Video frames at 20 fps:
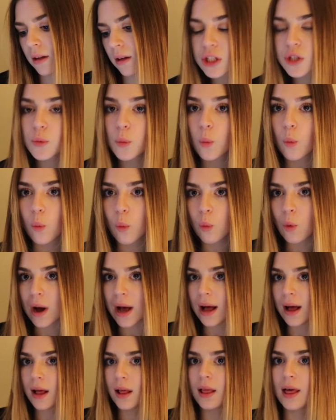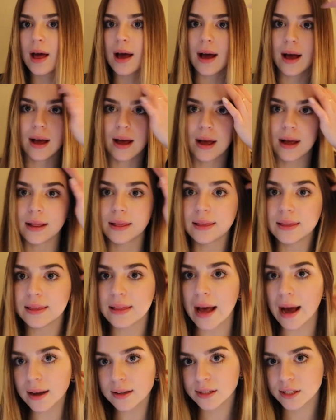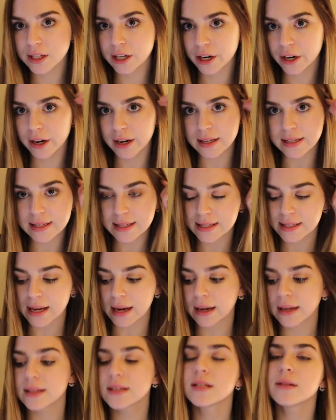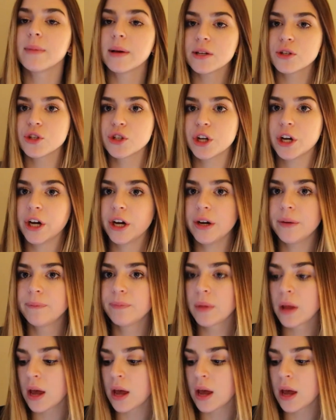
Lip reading: As well, last year in second semester,